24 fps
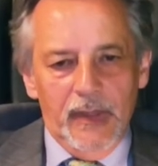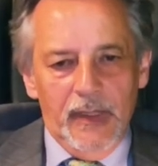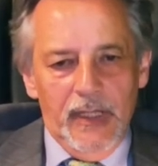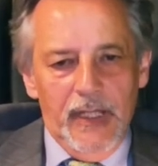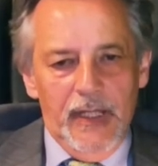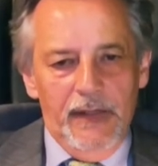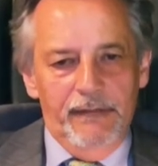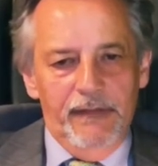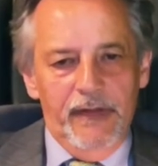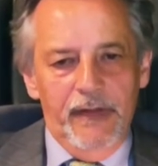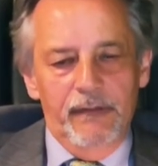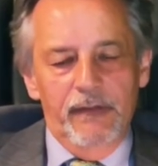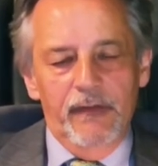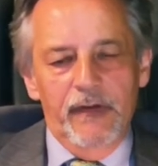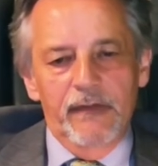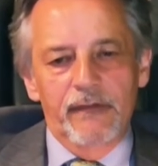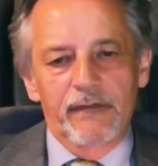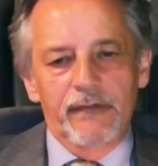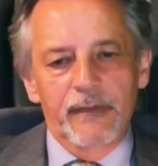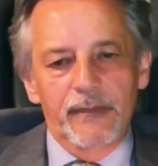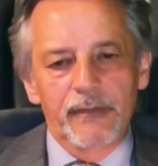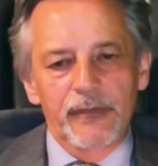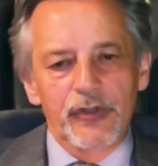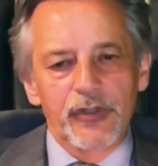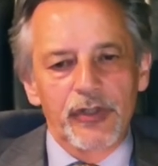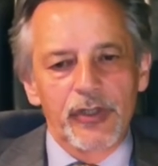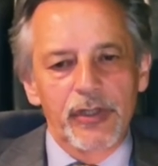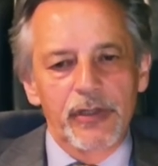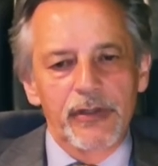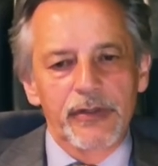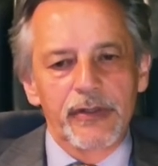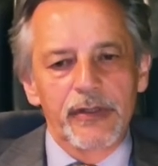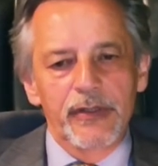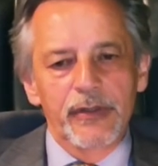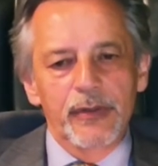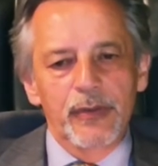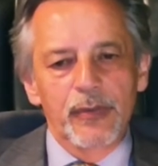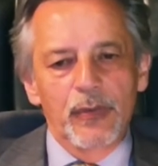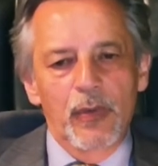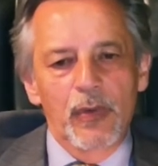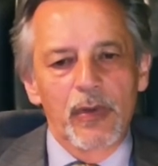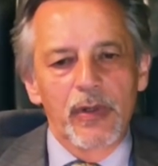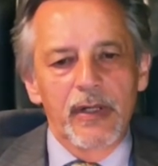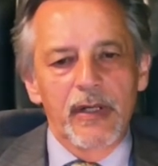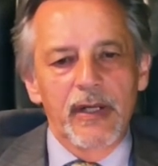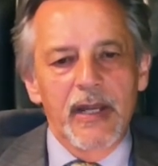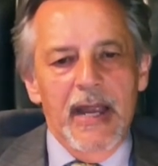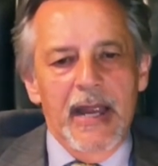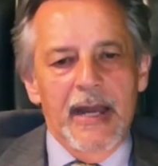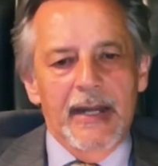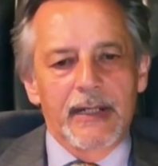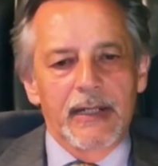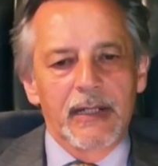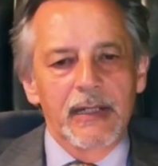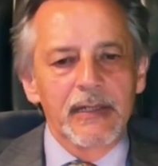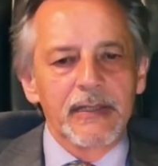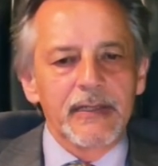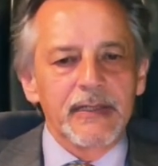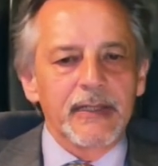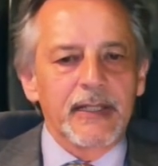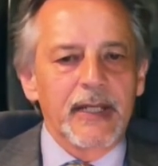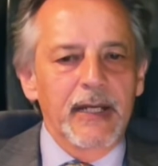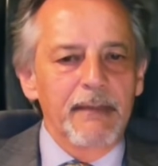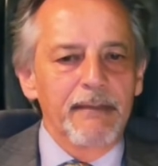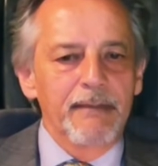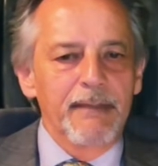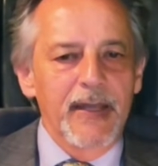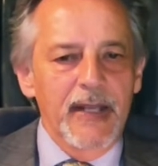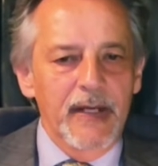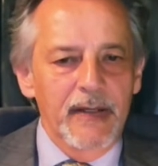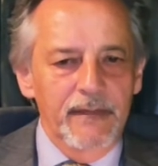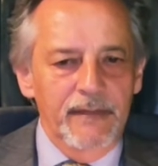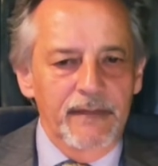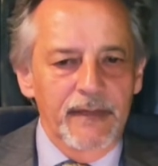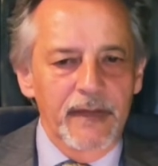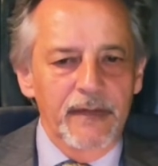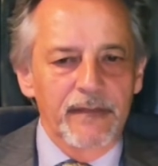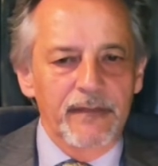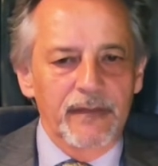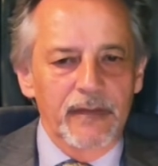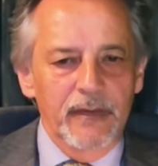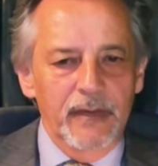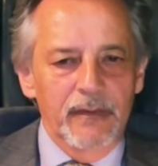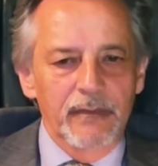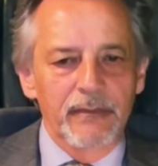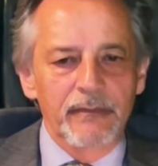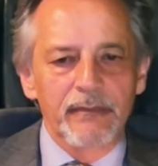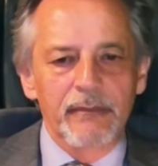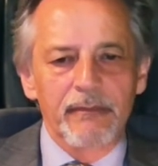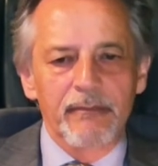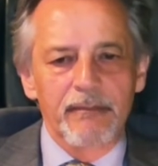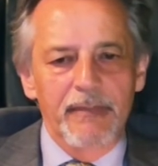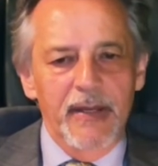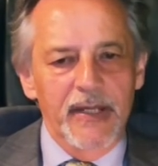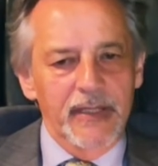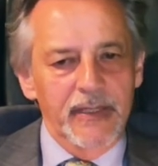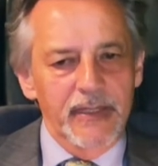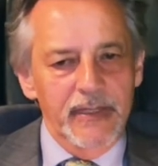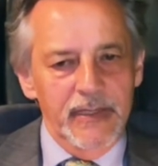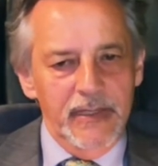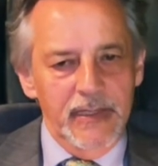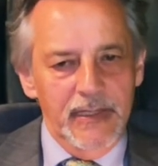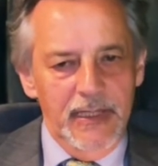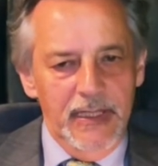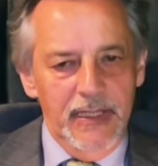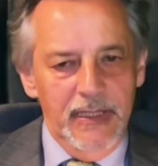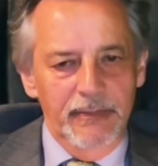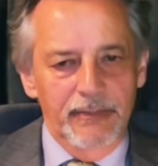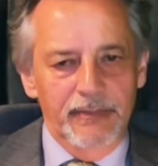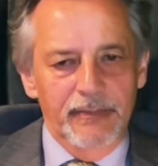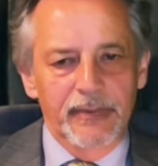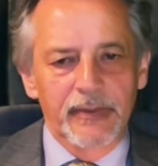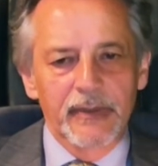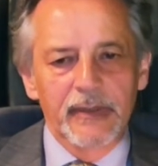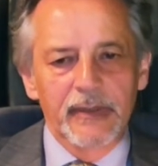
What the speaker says: Everyone from children to older adults can benefit from better sleep.